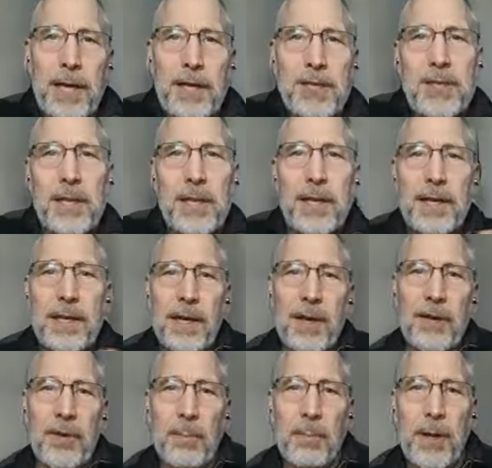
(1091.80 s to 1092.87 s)
as people
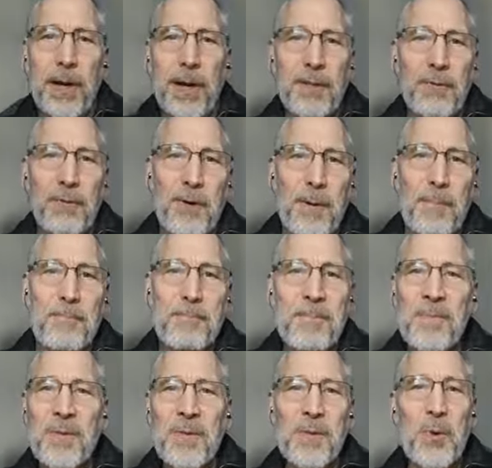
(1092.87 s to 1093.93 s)
escalate down the
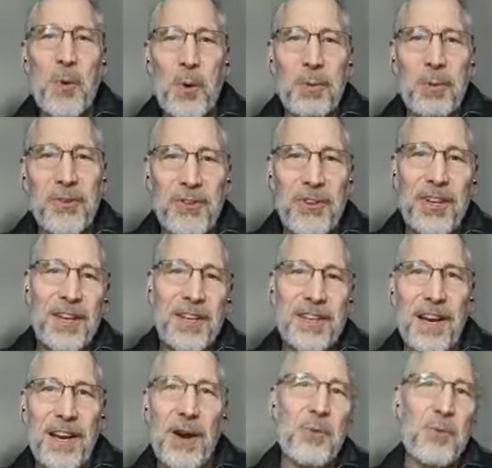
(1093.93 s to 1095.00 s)
path from
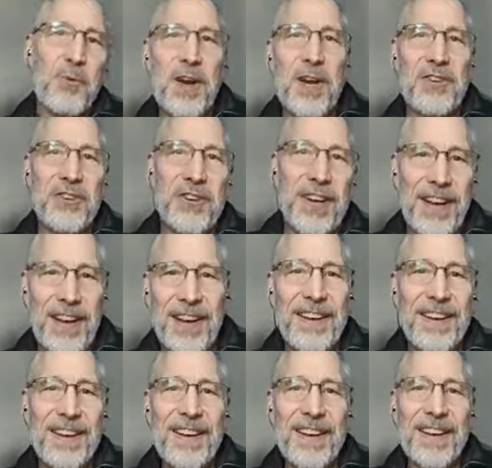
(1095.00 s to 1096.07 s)
normalcy to
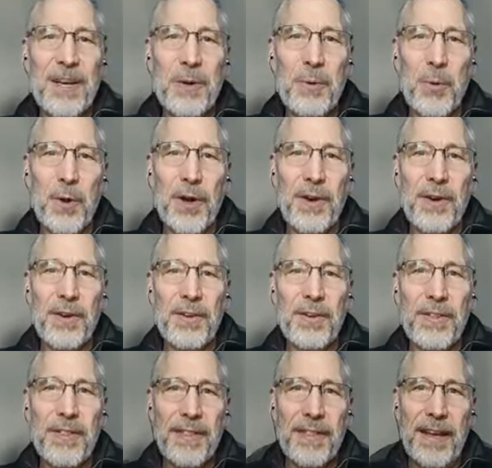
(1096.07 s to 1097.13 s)
outrage and hate,
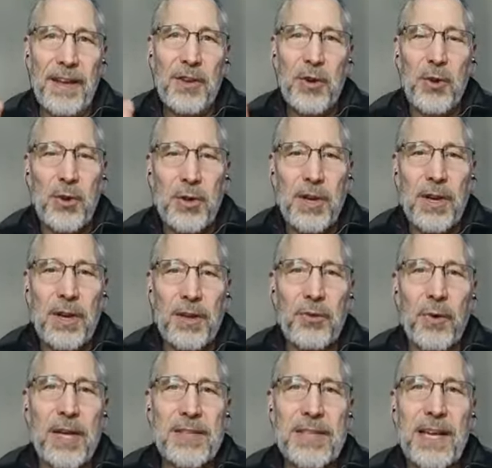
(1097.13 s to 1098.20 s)
where they
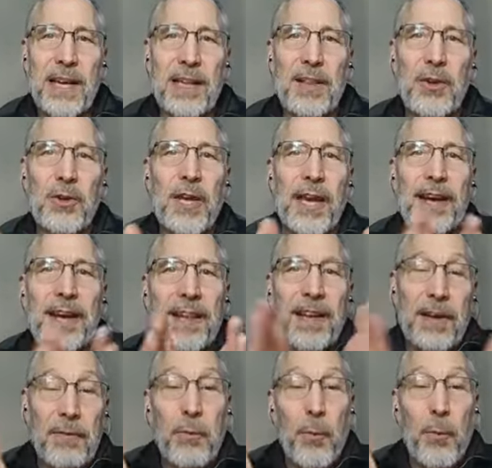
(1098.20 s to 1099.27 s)
could address that and
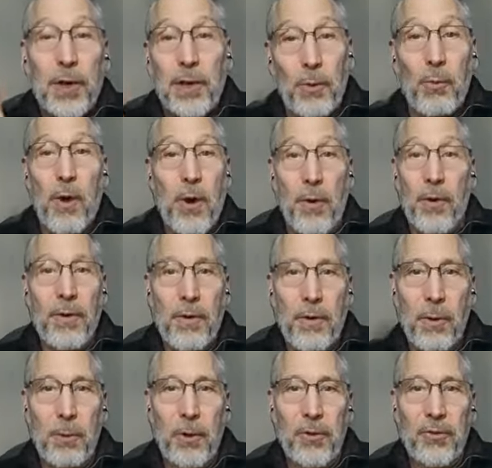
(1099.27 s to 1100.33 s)
look at it like a fork in the
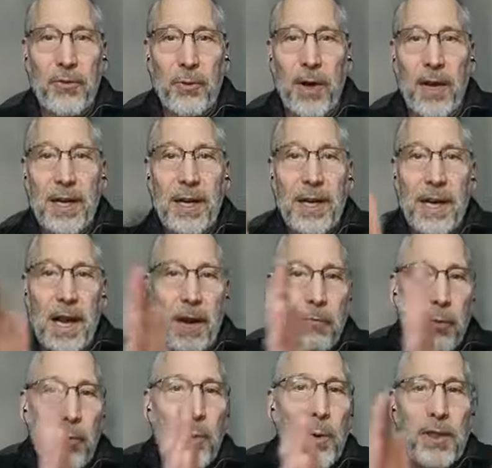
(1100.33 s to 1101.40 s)
road almost,
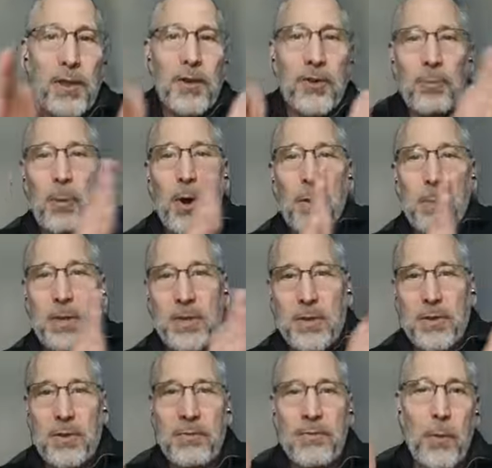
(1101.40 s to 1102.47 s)
right? Every one of
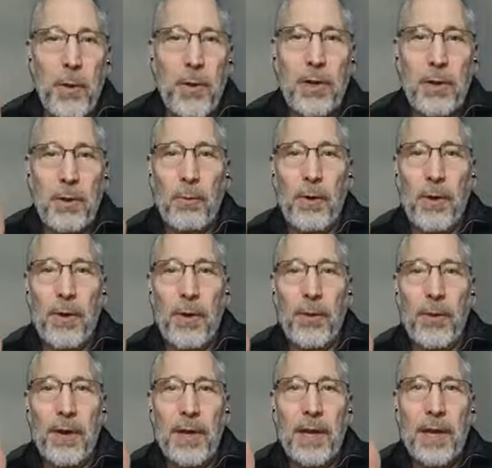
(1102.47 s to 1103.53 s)
those moments is a fork in
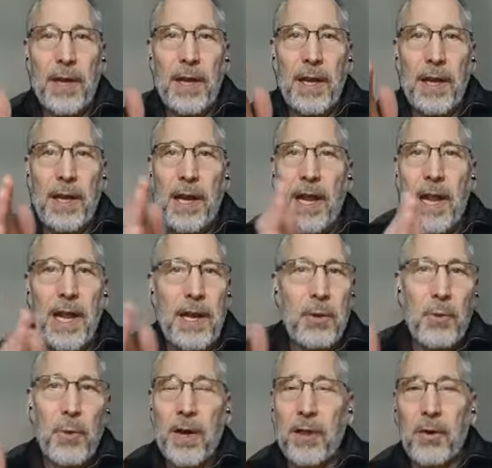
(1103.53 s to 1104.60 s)
the road.
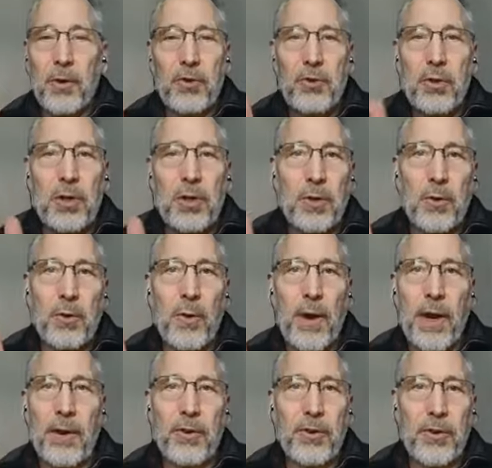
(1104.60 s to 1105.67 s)
And any one of those
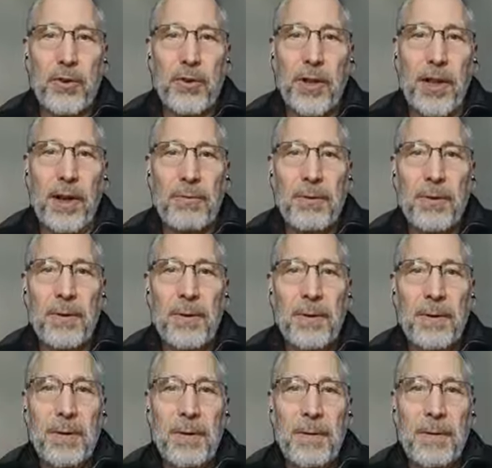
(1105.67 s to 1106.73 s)
you can turn right or turn
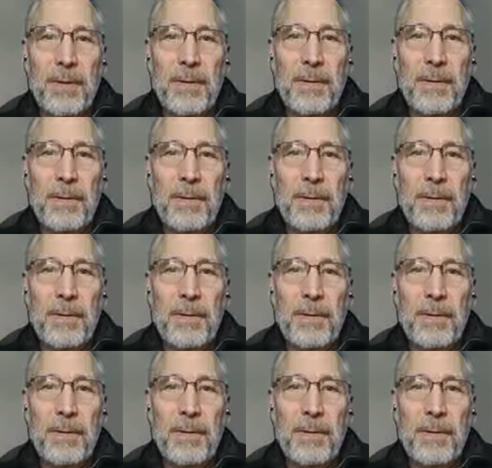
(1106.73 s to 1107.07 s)
left.